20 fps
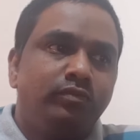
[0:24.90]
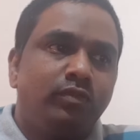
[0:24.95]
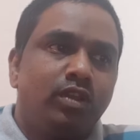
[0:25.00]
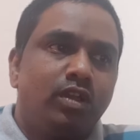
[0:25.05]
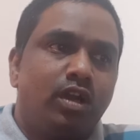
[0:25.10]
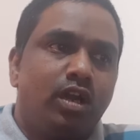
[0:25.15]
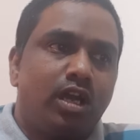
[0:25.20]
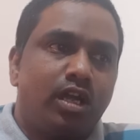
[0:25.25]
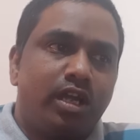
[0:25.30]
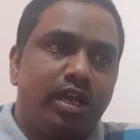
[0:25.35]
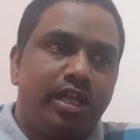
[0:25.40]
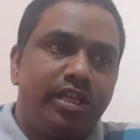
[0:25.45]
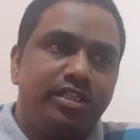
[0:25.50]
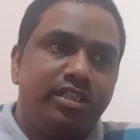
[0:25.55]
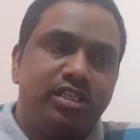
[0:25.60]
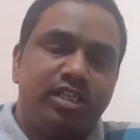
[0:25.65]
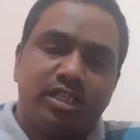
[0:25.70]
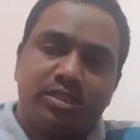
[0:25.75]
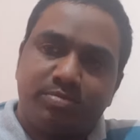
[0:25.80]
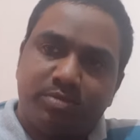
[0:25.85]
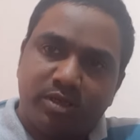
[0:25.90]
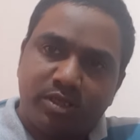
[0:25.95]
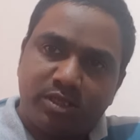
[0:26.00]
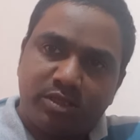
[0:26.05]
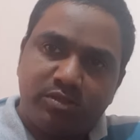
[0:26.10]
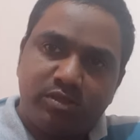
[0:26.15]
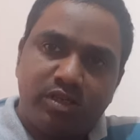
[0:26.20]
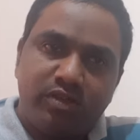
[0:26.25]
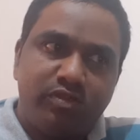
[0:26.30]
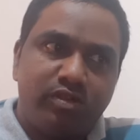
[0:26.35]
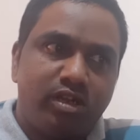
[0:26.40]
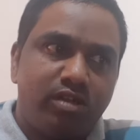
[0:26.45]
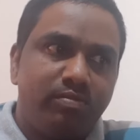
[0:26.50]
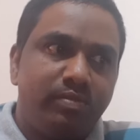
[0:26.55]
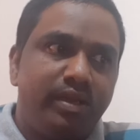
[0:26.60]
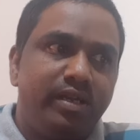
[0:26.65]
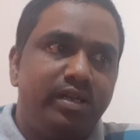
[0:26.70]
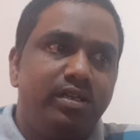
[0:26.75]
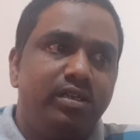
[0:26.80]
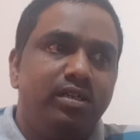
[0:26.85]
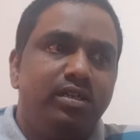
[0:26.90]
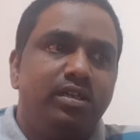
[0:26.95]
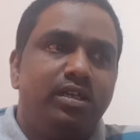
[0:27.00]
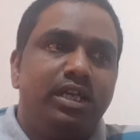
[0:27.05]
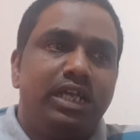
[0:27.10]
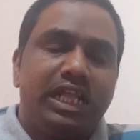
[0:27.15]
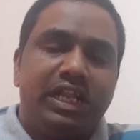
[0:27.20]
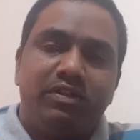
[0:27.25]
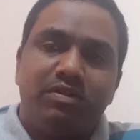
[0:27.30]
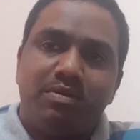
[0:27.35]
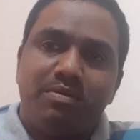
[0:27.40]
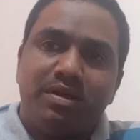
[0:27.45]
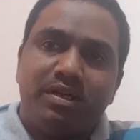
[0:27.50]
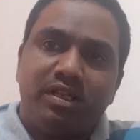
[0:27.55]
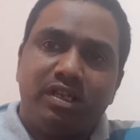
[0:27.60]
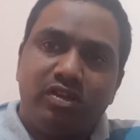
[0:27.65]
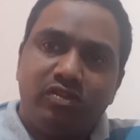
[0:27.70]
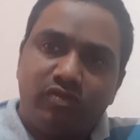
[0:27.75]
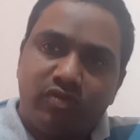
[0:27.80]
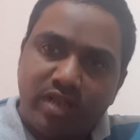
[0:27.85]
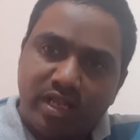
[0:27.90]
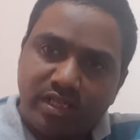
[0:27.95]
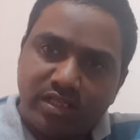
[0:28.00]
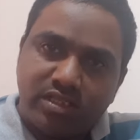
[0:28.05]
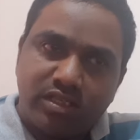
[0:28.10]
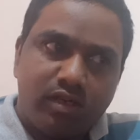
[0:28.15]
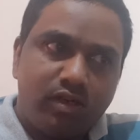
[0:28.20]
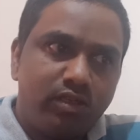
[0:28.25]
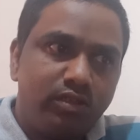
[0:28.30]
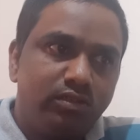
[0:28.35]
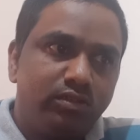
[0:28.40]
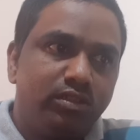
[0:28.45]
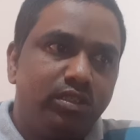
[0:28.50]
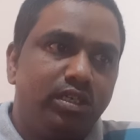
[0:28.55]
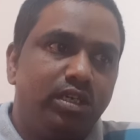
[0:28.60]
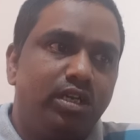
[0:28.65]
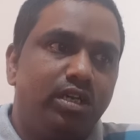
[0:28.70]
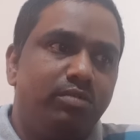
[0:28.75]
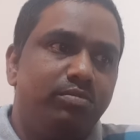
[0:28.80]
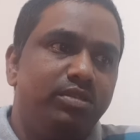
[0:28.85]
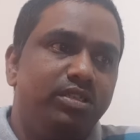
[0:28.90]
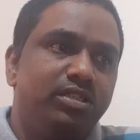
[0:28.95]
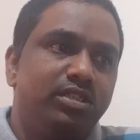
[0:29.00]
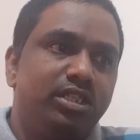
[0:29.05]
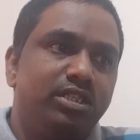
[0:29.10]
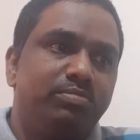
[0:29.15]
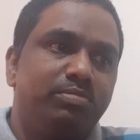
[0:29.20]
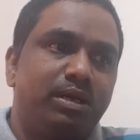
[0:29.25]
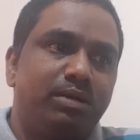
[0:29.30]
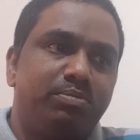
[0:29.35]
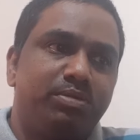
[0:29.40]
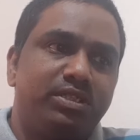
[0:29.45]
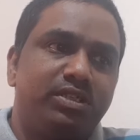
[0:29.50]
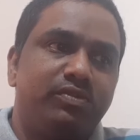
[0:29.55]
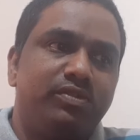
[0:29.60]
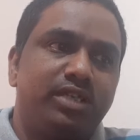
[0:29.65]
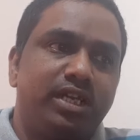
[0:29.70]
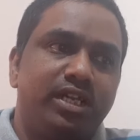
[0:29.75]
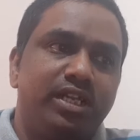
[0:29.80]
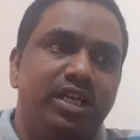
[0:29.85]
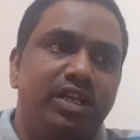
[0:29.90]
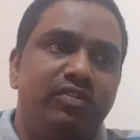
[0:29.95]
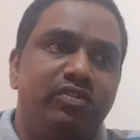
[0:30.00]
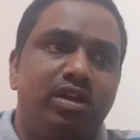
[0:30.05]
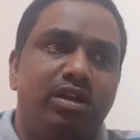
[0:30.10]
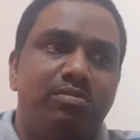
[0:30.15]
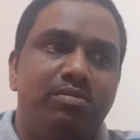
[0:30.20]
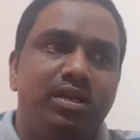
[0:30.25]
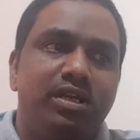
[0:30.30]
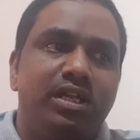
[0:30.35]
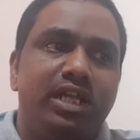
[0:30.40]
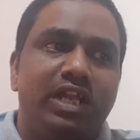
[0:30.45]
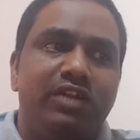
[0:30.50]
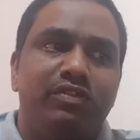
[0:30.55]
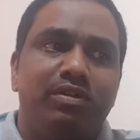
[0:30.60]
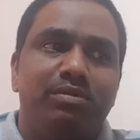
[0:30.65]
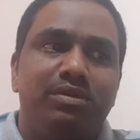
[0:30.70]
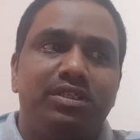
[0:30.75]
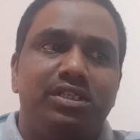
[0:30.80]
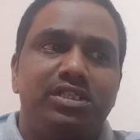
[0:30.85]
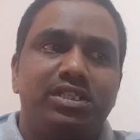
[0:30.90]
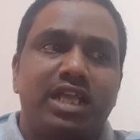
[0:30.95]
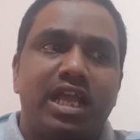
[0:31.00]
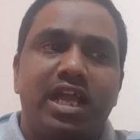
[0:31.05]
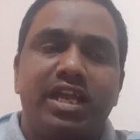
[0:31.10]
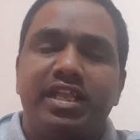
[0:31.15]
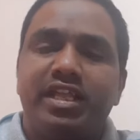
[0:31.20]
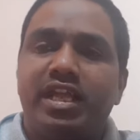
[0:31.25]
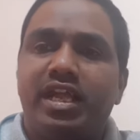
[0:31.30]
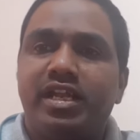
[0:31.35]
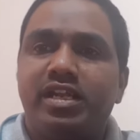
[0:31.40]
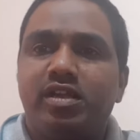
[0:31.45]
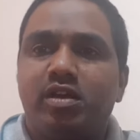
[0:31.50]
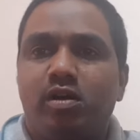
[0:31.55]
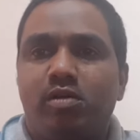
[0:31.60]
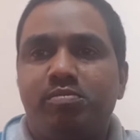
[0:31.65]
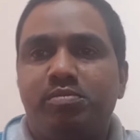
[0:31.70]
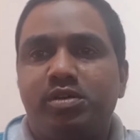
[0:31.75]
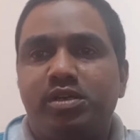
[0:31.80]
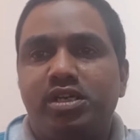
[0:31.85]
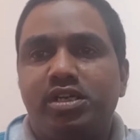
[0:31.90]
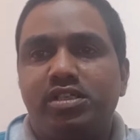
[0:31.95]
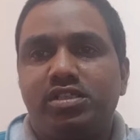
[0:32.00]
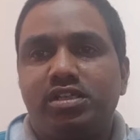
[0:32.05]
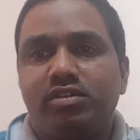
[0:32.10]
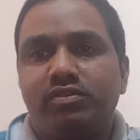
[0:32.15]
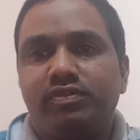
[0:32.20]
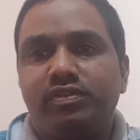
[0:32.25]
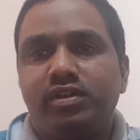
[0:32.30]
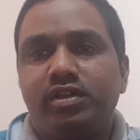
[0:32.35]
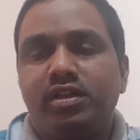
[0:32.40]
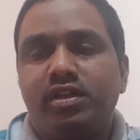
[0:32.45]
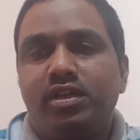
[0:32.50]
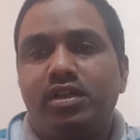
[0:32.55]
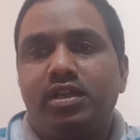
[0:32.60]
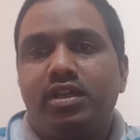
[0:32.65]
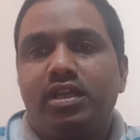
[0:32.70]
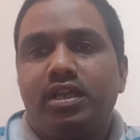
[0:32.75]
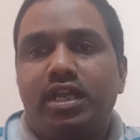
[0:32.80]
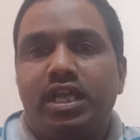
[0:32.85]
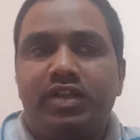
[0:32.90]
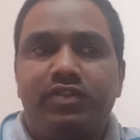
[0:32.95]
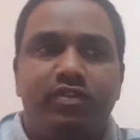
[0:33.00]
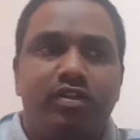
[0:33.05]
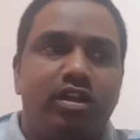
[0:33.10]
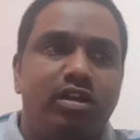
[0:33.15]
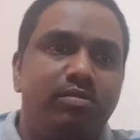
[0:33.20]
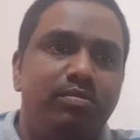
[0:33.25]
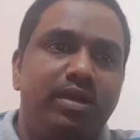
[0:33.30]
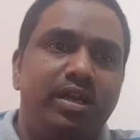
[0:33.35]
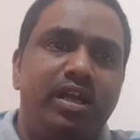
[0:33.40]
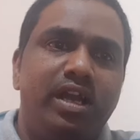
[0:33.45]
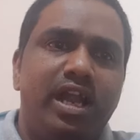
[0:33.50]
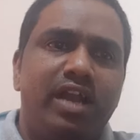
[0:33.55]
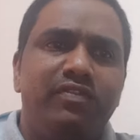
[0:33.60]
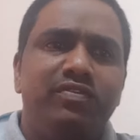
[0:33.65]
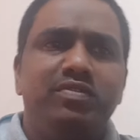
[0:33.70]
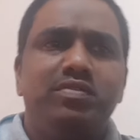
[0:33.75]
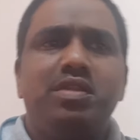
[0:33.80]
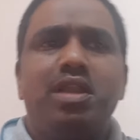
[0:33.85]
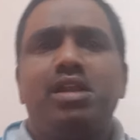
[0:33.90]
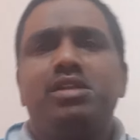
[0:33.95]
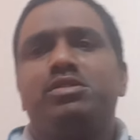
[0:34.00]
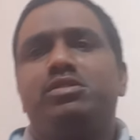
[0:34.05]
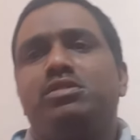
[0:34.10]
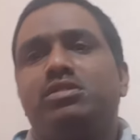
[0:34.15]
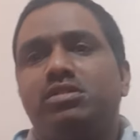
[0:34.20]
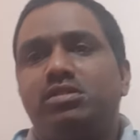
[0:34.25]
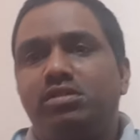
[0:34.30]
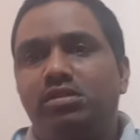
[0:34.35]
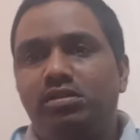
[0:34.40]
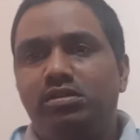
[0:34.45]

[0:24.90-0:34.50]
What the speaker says: organization response to environment, environmental influence on business, purpose of studying environment, environmental scanning, and components of environment. And we'll also